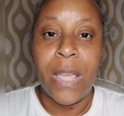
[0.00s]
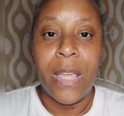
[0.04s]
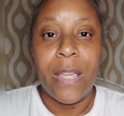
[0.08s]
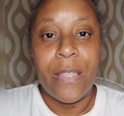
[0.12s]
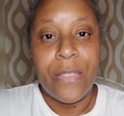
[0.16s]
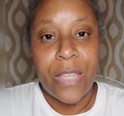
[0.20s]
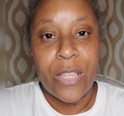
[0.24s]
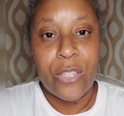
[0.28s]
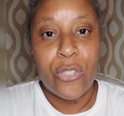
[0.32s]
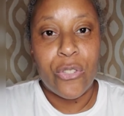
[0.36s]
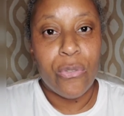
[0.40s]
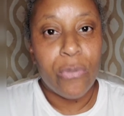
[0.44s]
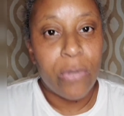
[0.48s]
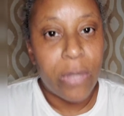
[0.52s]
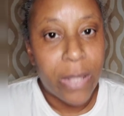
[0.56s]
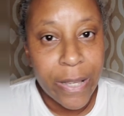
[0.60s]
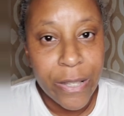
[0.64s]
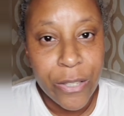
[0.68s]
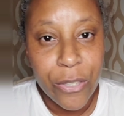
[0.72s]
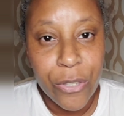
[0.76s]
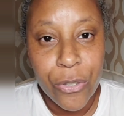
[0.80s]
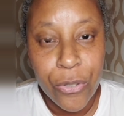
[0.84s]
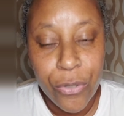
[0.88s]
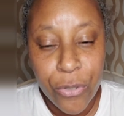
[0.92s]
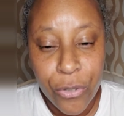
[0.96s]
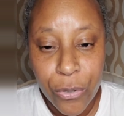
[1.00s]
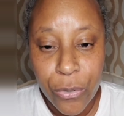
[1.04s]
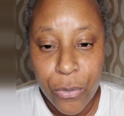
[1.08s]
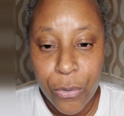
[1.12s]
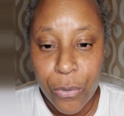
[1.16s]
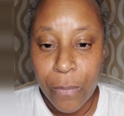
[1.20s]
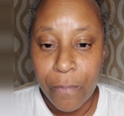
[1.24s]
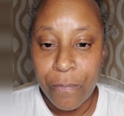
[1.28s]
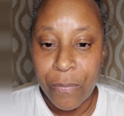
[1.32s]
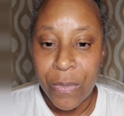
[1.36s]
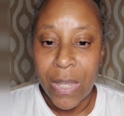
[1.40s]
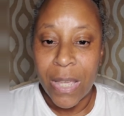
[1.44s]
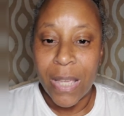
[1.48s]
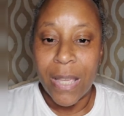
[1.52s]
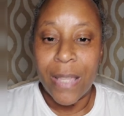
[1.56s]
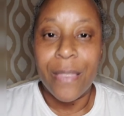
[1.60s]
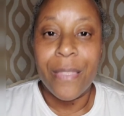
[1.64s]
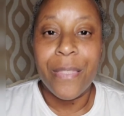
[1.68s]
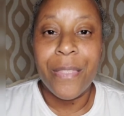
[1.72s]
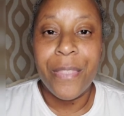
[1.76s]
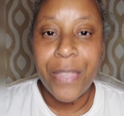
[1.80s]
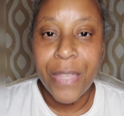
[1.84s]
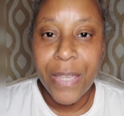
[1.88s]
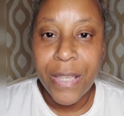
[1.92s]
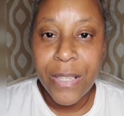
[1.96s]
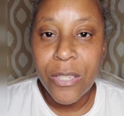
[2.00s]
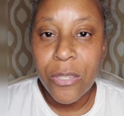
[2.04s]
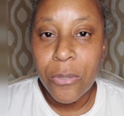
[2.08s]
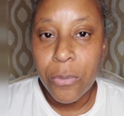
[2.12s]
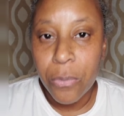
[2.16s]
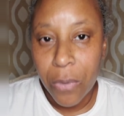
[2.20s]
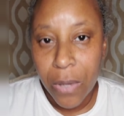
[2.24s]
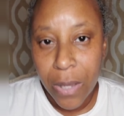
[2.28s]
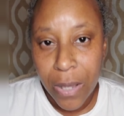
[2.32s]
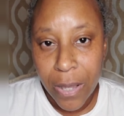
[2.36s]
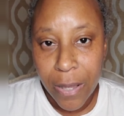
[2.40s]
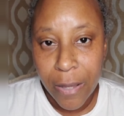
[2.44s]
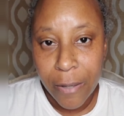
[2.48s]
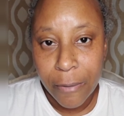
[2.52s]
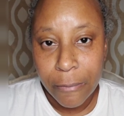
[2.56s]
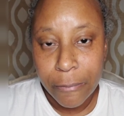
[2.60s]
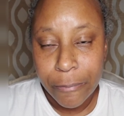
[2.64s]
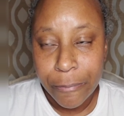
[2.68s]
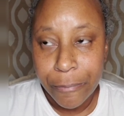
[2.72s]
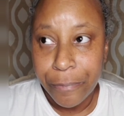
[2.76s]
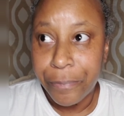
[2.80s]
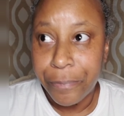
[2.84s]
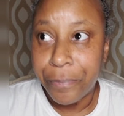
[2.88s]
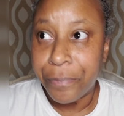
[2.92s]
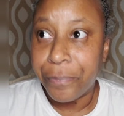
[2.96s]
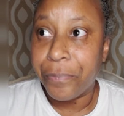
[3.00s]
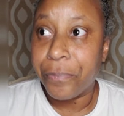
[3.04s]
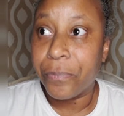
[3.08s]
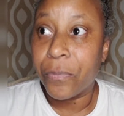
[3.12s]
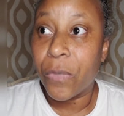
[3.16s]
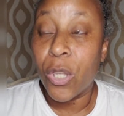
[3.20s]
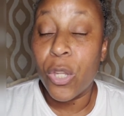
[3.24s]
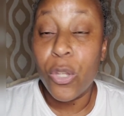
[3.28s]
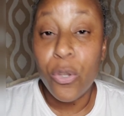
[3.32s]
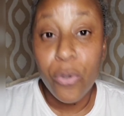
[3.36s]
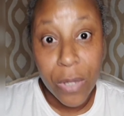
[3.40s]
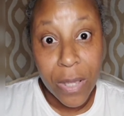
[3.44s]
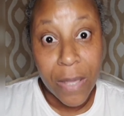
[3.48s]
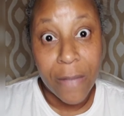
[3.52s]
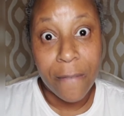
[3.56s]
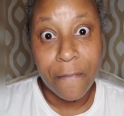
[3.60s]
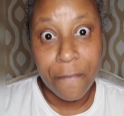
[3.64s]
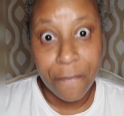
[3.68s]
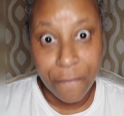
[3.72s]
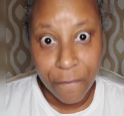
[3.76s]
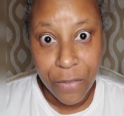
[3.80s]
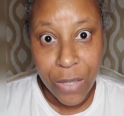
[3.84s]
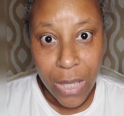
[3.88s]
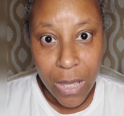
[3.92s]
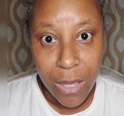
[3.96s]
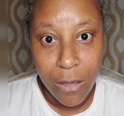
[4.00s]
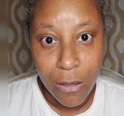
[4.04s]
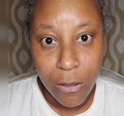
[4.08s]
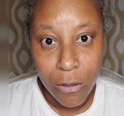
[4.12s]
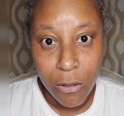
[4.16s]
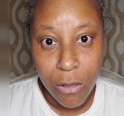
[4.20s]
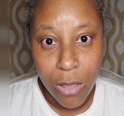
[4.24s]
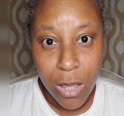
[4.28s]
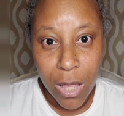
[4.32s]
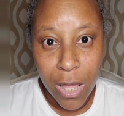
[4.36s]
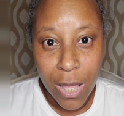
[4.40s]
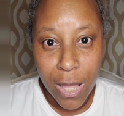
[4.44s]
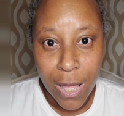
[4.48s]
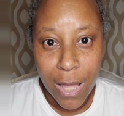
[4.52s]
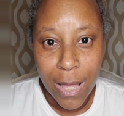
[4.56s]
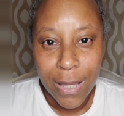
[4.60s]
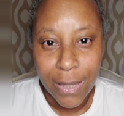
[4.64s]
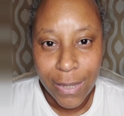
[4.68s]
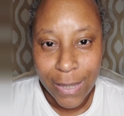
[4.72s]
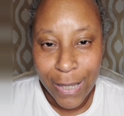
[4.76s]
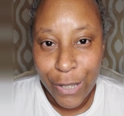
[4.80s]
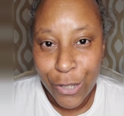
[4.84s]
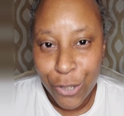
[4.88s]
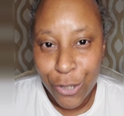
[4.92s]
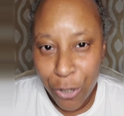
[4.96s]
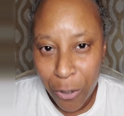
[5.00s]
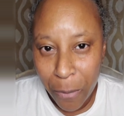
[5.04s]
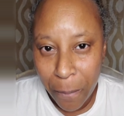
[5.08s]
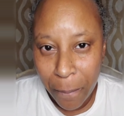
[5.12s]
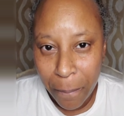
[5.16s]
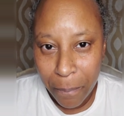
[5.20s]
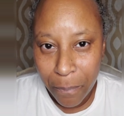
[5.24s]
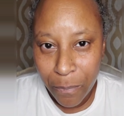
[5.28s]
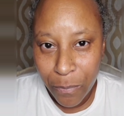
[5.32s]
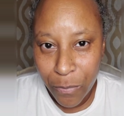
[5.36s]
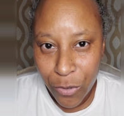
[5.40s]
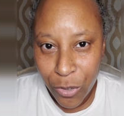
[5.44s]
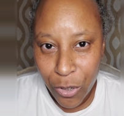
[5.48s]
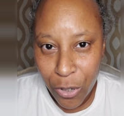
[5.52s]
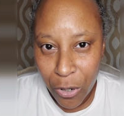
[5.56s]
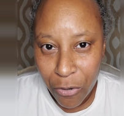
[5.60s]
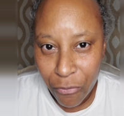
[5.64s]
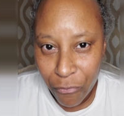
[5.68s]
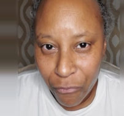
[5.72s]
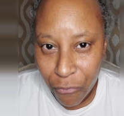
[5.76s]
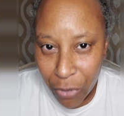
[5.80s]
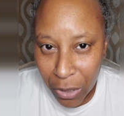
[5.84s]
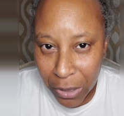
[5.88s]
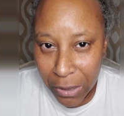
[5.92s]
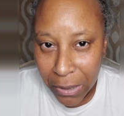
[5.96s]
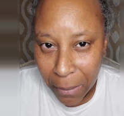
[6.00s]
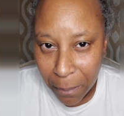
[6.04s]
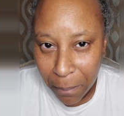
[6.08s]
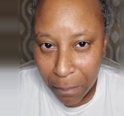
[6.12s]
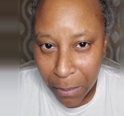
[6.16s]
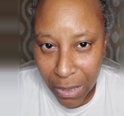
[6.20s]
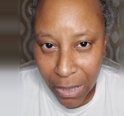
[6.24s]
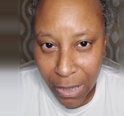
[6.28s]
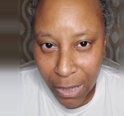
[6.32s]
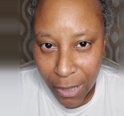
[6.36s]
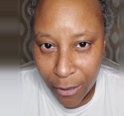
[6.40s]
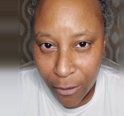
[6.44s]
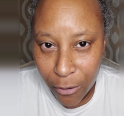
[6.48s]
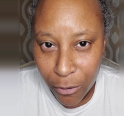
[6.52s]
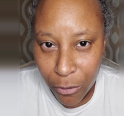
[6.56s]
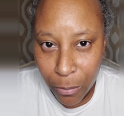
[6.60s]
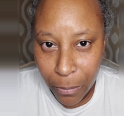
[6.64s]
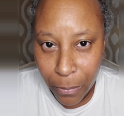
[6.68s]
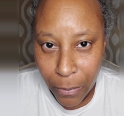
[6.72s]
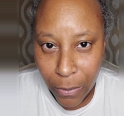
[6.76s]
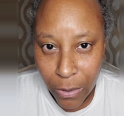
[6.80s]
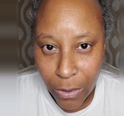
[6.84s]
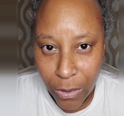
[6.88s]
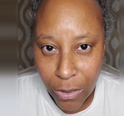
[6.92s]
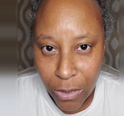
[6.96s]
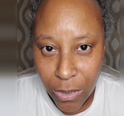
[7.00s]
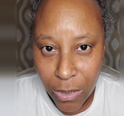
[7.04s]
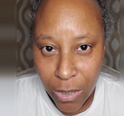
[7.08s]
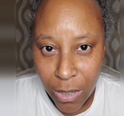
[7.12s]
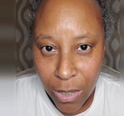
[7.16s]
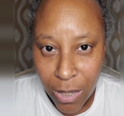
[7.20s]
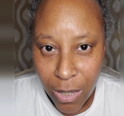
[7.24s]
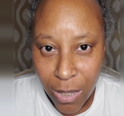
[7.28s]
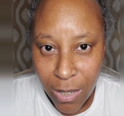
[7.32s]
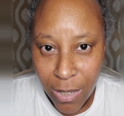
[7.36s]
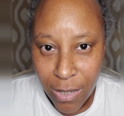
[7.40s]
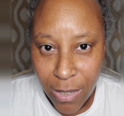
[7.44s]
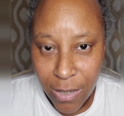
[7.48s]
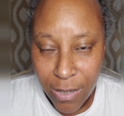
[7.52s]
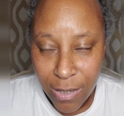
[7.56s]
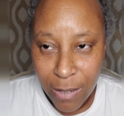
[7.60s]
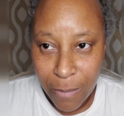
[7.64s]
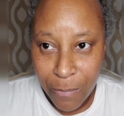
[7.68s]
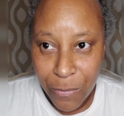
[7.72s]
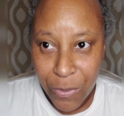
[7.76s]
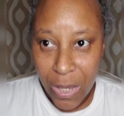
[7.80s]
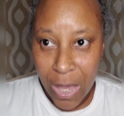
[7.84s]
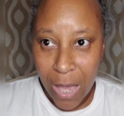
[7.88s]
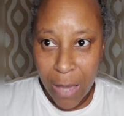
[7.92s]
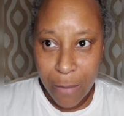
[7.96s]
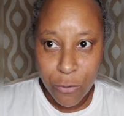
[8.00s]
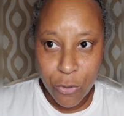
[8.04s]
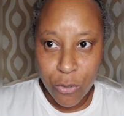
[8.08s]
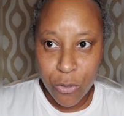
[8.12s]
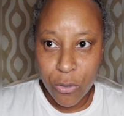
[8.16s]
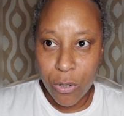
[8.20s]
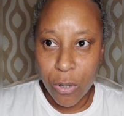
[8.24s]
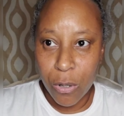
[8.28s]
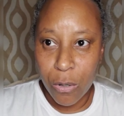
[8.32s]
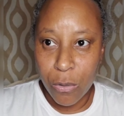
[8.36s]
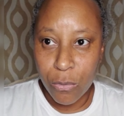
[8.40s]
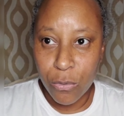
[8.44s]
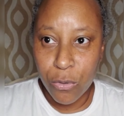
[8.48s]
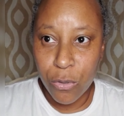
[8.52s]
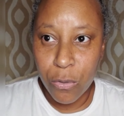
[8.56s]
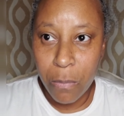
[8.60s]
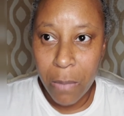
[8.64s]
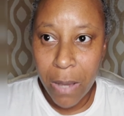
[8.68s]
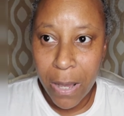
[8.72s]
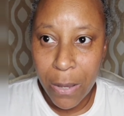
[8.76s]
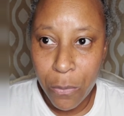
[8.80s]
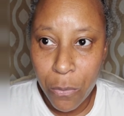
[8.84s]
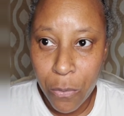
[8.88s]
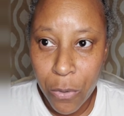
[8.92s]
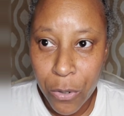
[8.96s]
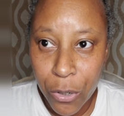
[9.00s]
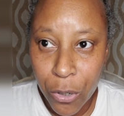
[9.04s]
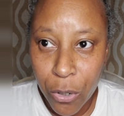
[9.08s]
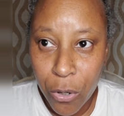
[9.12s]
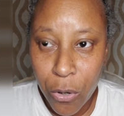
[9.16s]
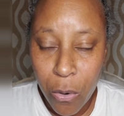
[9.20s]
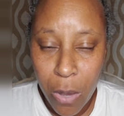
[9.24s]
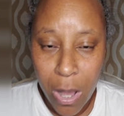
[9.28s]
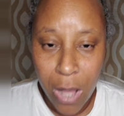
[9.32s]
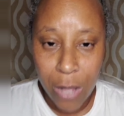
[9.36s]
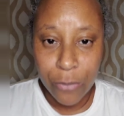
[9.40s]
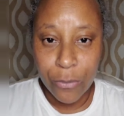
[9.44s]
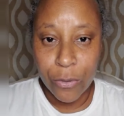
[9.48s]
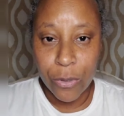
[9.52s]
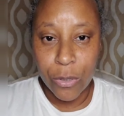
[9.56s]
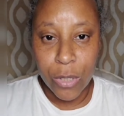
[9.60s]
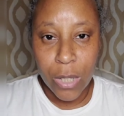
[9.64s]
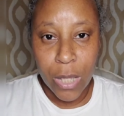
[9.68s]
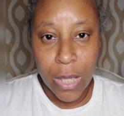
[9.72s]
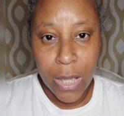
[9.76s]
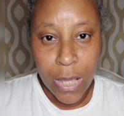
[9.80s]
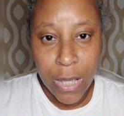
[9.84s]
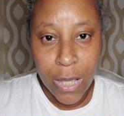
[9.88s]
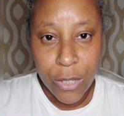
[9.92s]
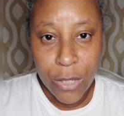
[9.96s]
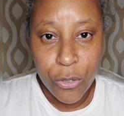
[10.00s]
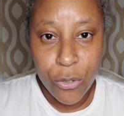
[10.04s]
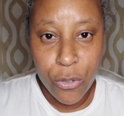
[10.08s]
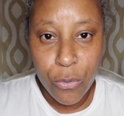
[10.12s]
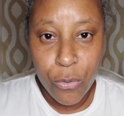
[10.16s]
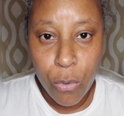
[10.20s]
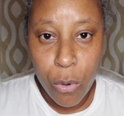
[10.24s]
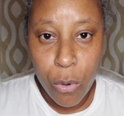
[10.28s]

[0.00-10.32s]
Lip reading: that you like to do. This way, you can feel like you're really beating lupus. Sometimes, you know, you might want to go out and do